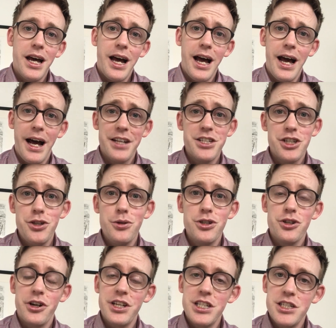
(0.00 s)
and to use
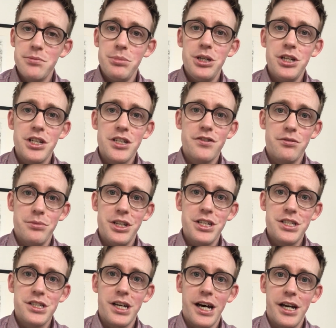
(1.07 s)
your experience from
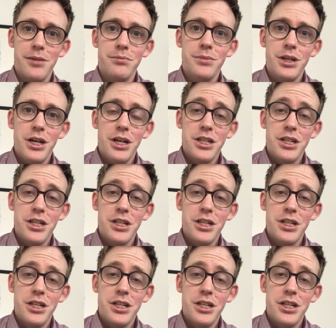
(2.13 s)
this time